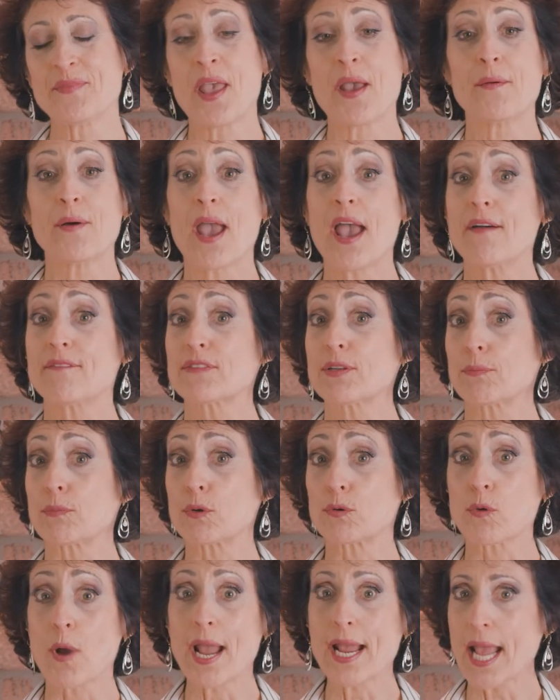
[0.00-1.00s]
We have some
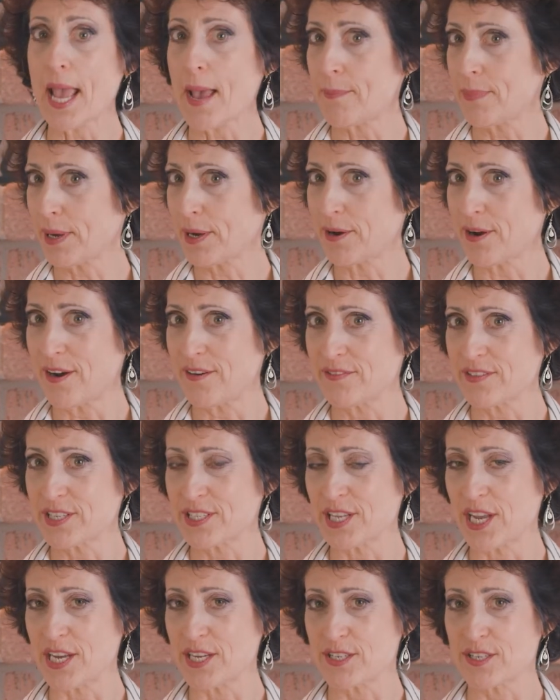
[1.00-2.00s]
great epic
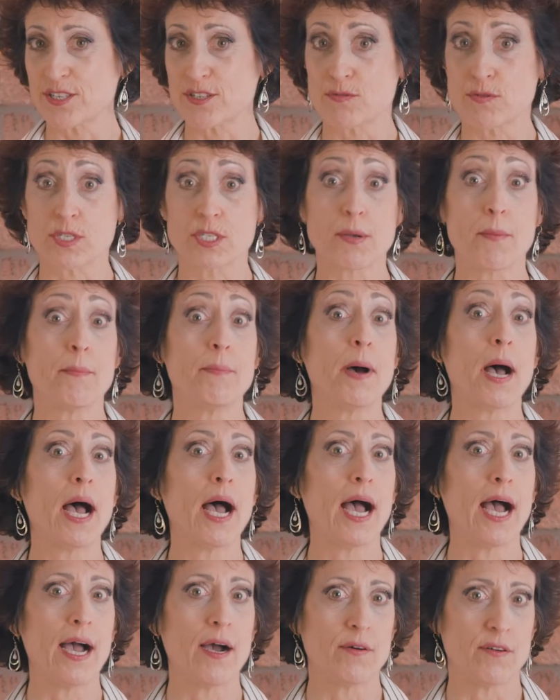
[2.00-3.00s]
conversations with some
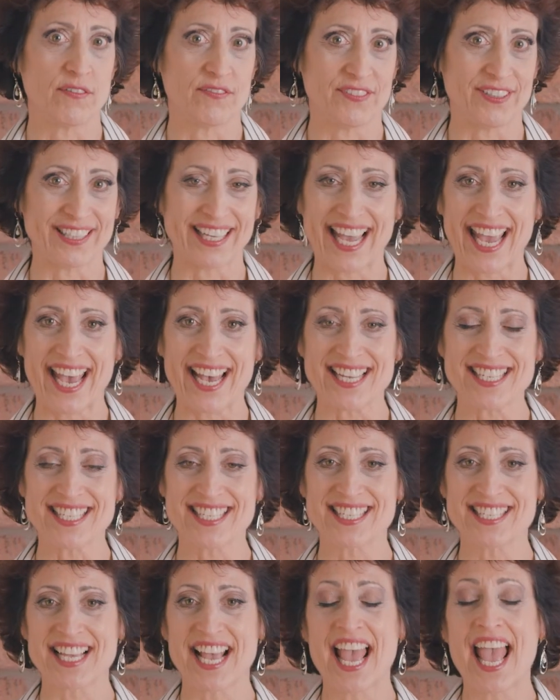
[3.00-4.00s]
powerful
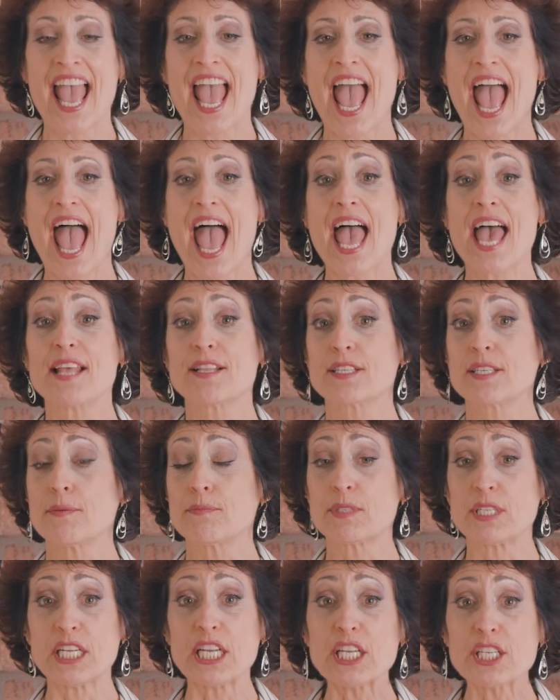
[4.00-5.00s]
guests and some
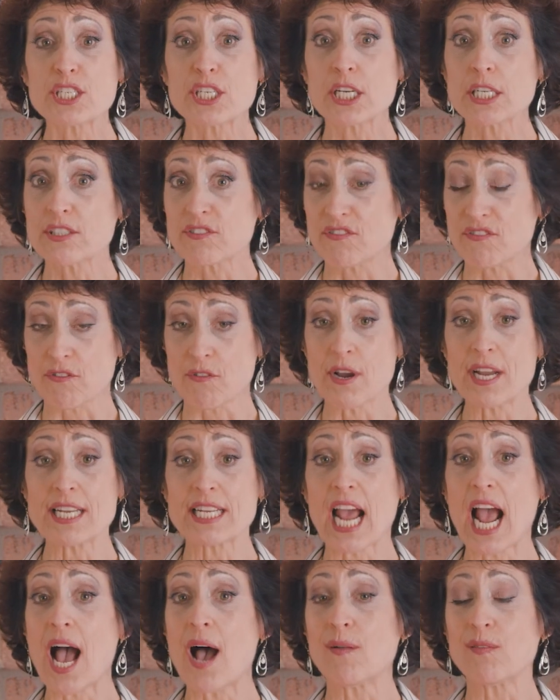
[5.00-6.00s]
teachings, free
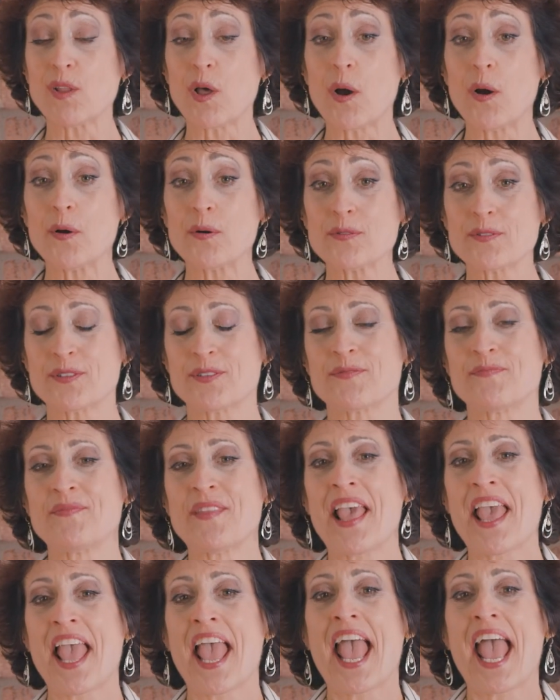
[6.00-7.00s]
downloads.
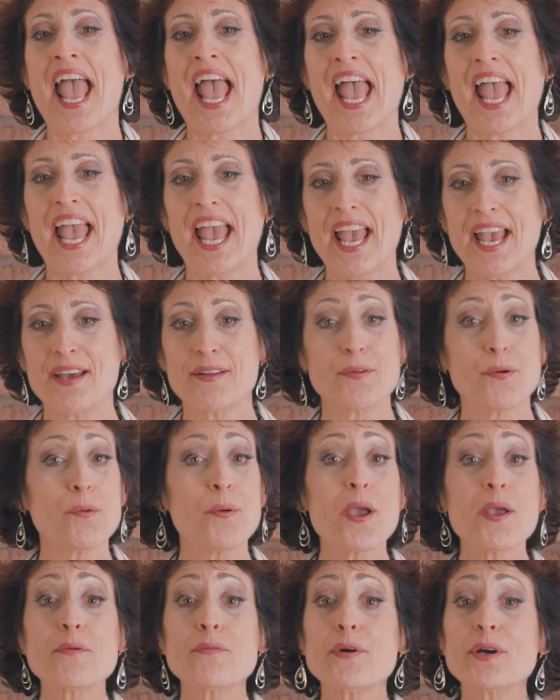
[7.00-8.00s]
And
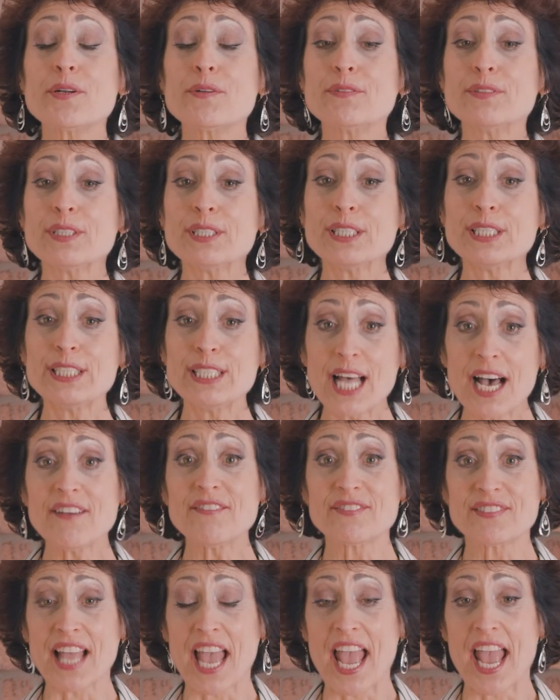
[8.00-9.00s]
we would
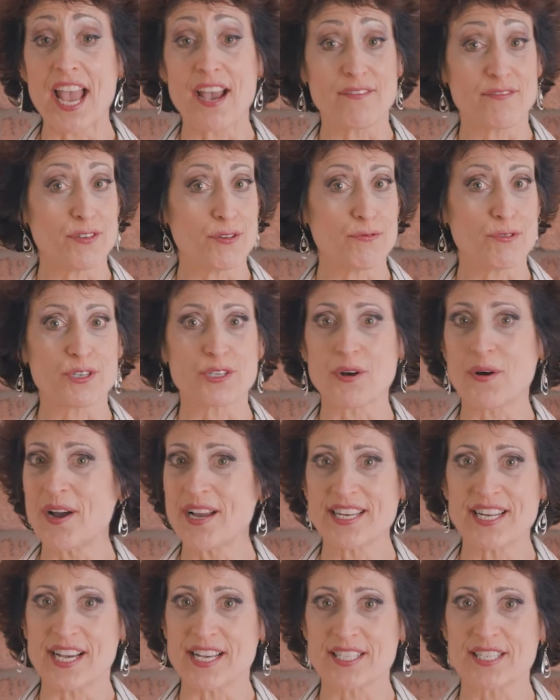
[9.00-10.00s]
love to have you
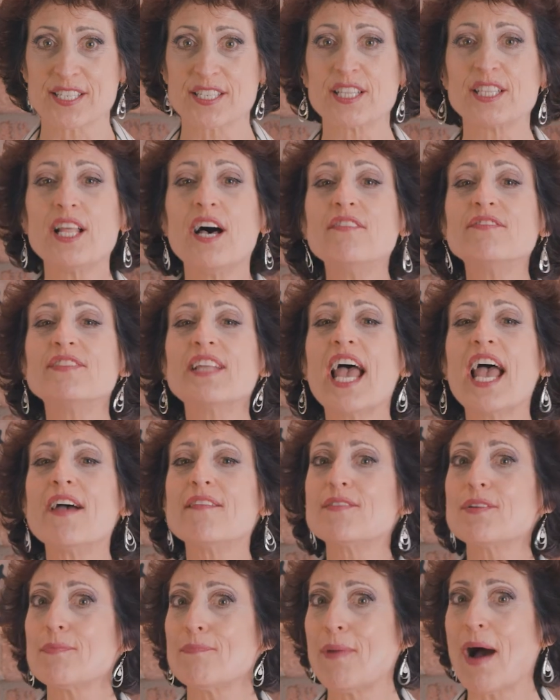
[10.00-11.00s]
join us, love to
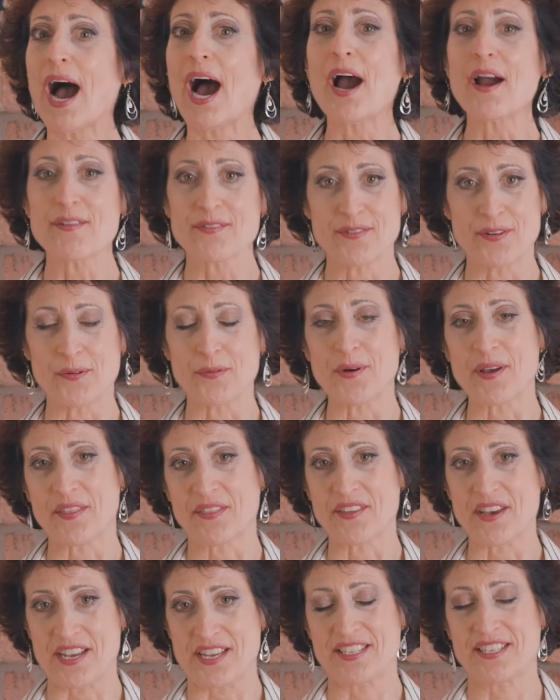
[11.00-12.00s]
have you partner with
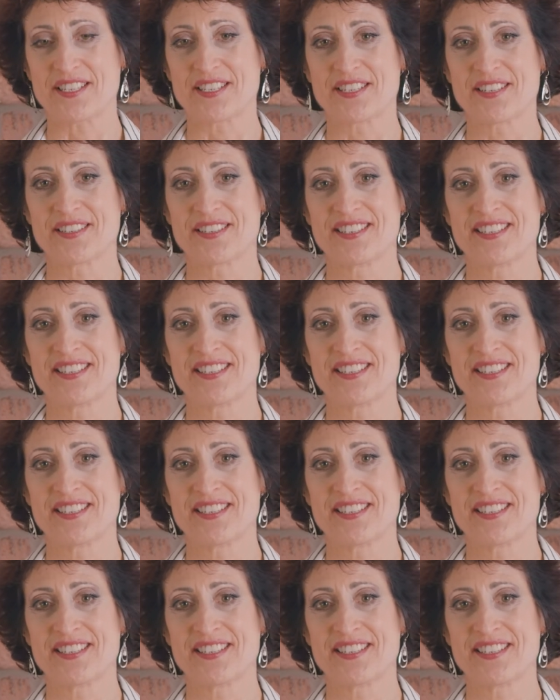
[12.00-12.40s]
us.